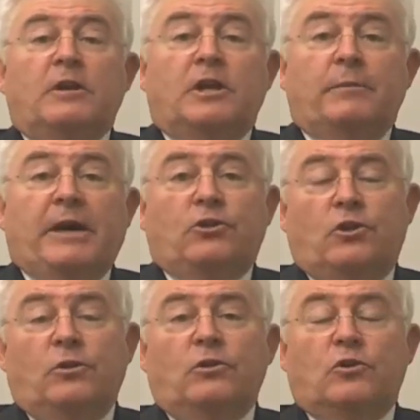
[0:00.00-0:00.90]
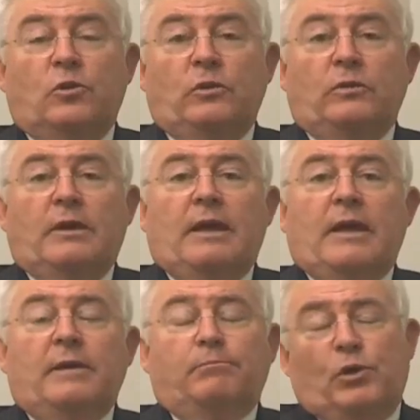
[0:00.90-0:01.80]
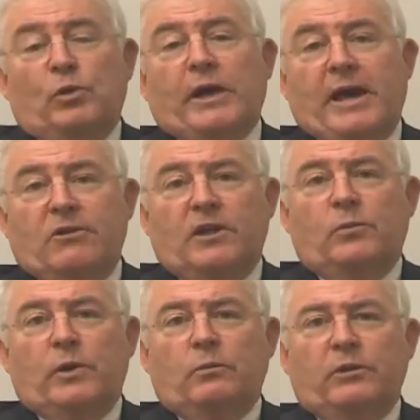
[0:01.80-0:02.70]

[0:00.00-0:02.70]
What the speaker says: you may choose to employ someone